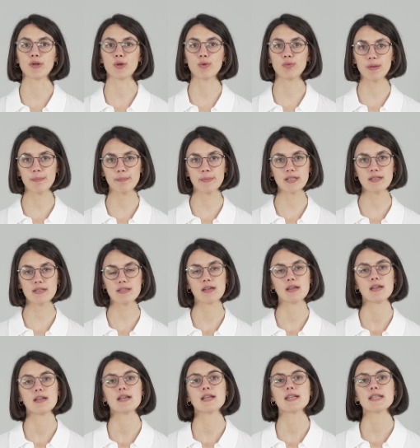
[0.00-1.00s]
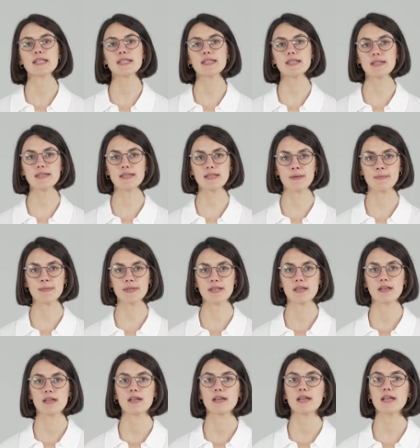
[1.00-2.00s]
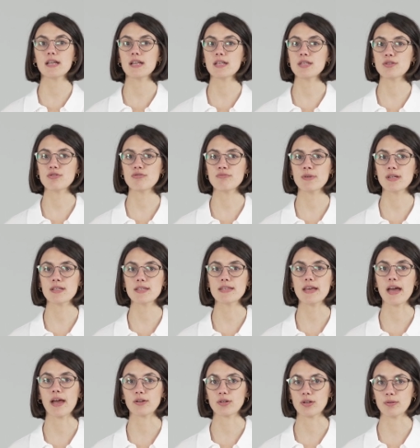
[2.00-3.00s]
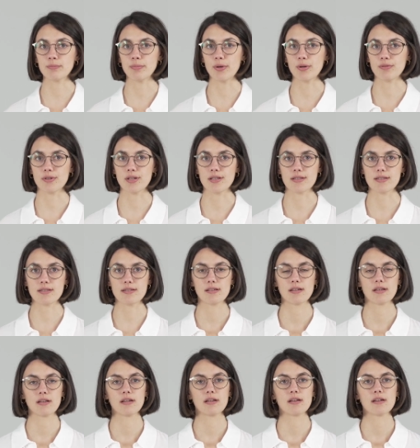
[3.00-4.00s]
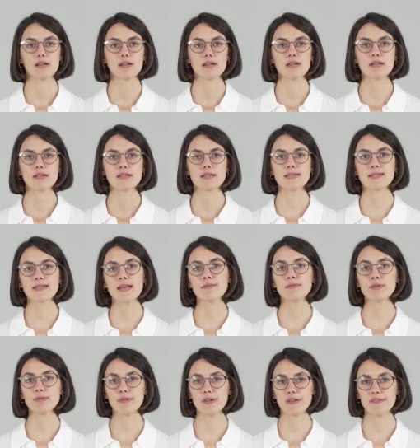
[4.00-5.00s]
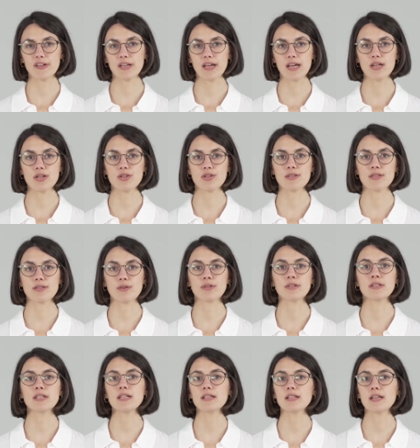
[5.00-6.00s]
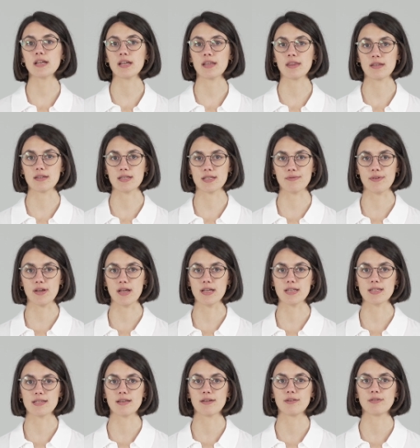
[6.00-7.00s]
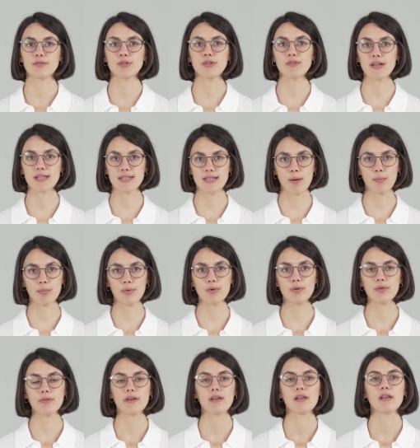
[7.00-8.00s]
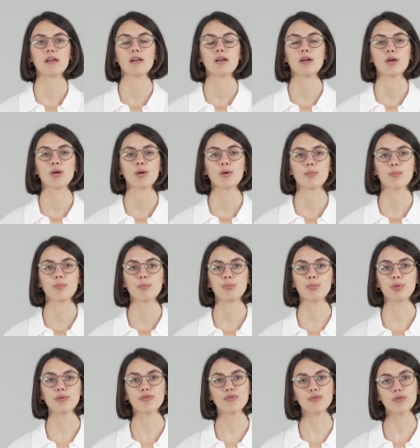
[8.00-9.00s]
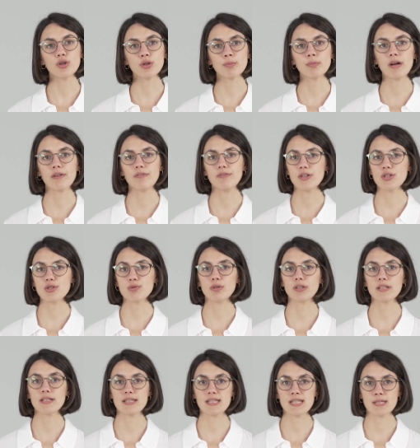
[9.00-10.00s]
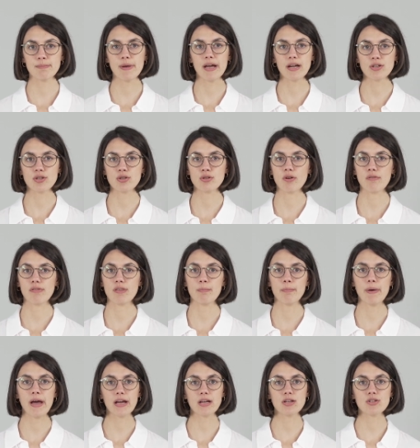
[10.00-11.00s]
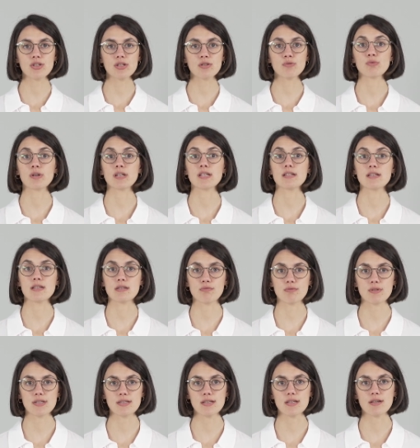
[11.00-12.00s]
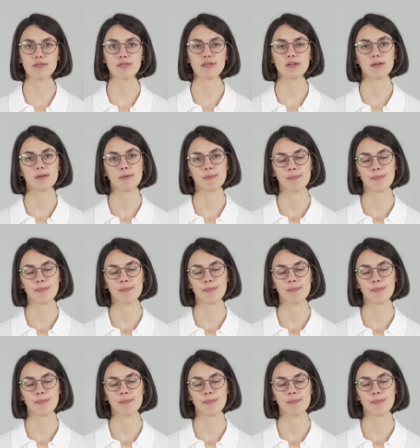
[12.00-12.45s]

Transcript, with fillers: equipment, systems, instruments, and components. Some verifications are needed in this phase. For example, perform a visual inspection of the packaging when it is received.